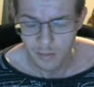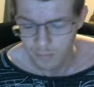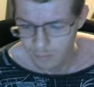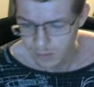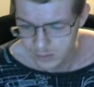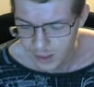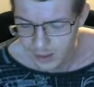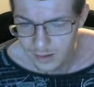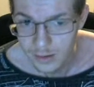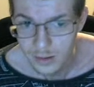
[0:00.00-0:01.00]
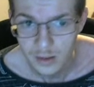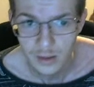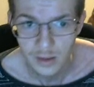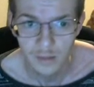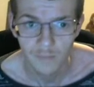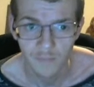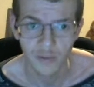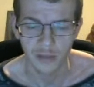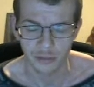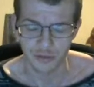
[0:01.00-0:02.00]
Well, yeah,
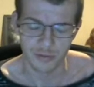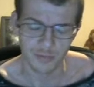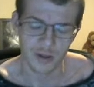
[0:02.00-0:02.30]
that's just my